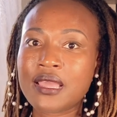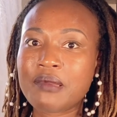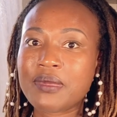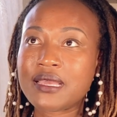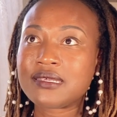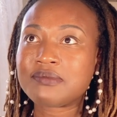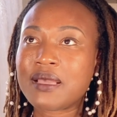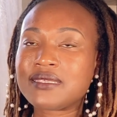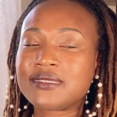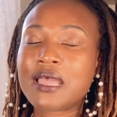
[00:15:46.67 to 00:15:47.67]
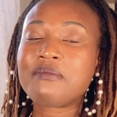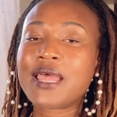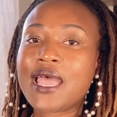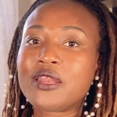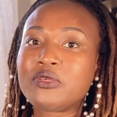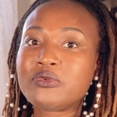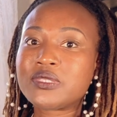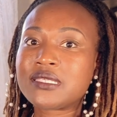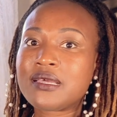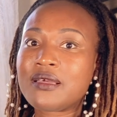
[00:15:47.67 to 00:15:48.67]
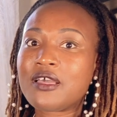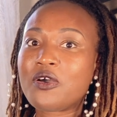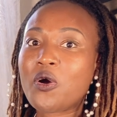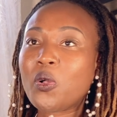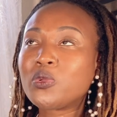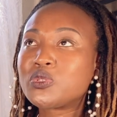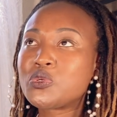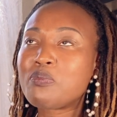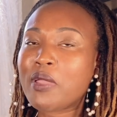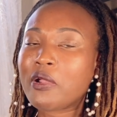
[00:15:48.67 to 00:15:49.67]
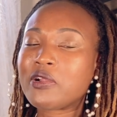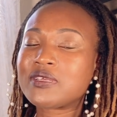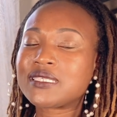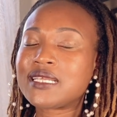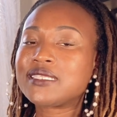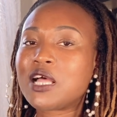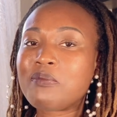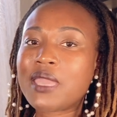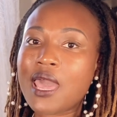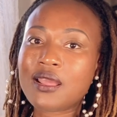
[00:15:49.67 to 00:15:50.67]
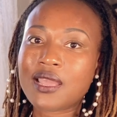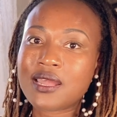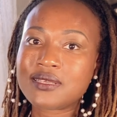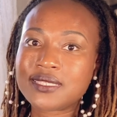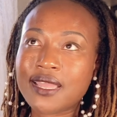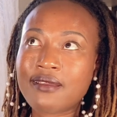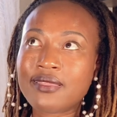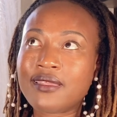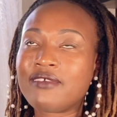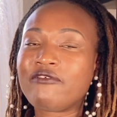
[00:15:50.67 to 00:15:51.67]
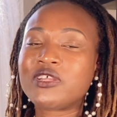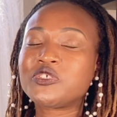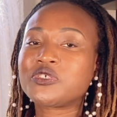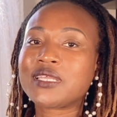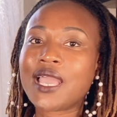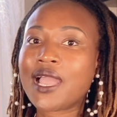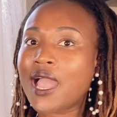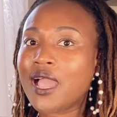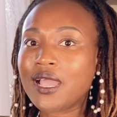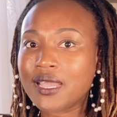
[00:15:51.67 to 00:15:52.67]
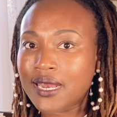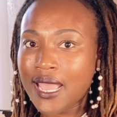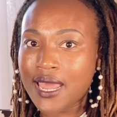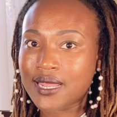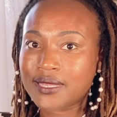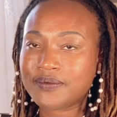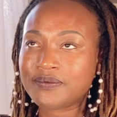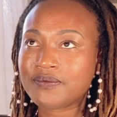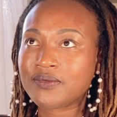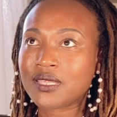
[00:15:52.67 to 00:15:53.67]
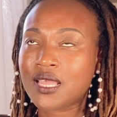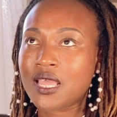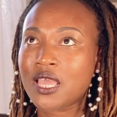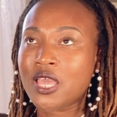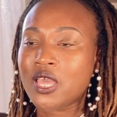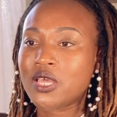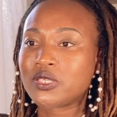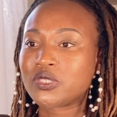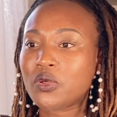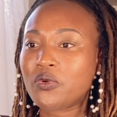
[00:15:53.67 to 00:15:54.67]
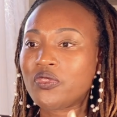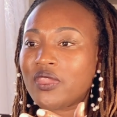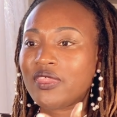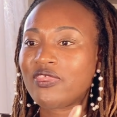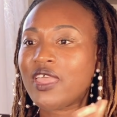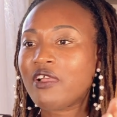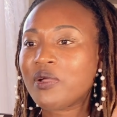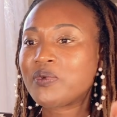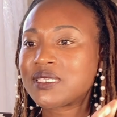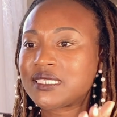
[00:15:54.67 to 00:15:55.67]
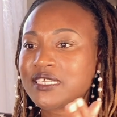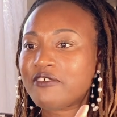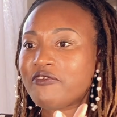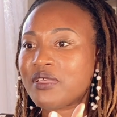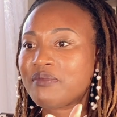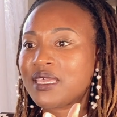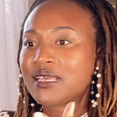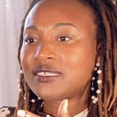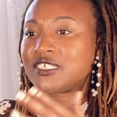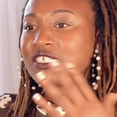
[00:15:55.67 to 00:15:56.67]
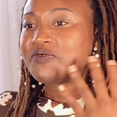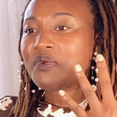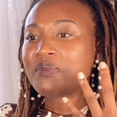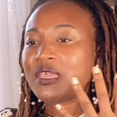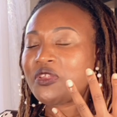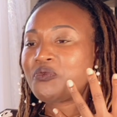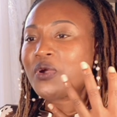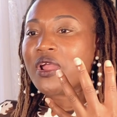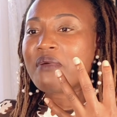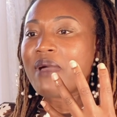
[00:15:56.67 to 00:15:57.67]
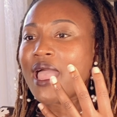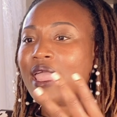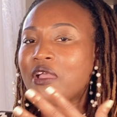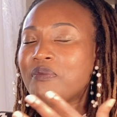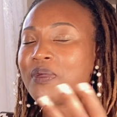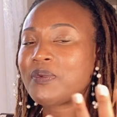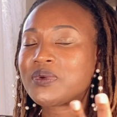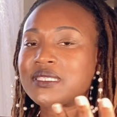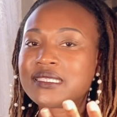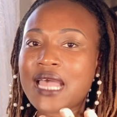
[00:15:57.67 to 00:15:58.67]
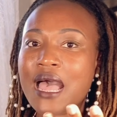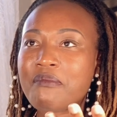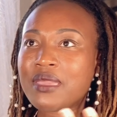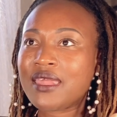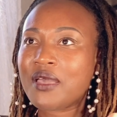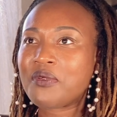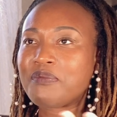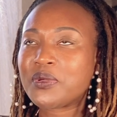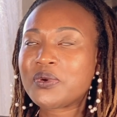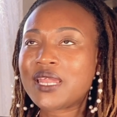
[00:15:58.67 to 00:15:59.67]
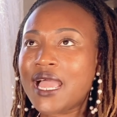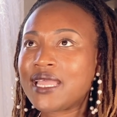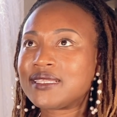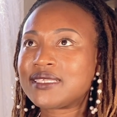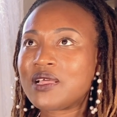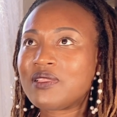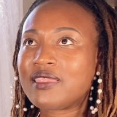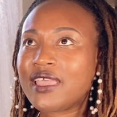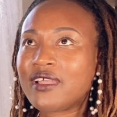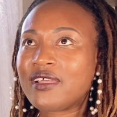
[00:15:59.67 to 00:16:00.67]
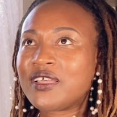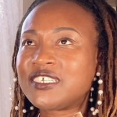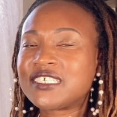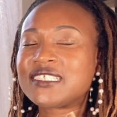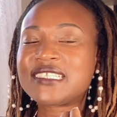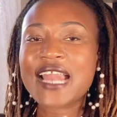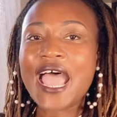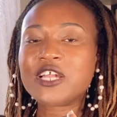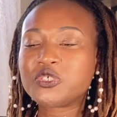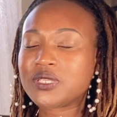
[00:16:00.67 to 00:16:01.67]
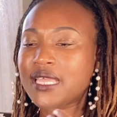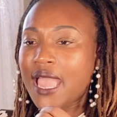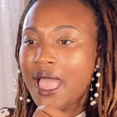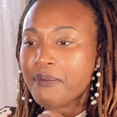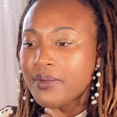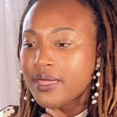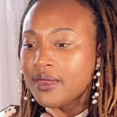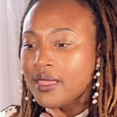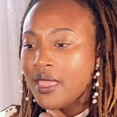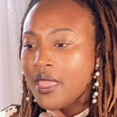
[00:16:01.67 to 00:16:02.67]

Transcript: because my stepdad used to hold two mirrors and tell me how to cut his hair. And then eventually I got good at it so there it was different because just for me wearing my hair, people would stop me and I would build clientele there. It just naturally happened.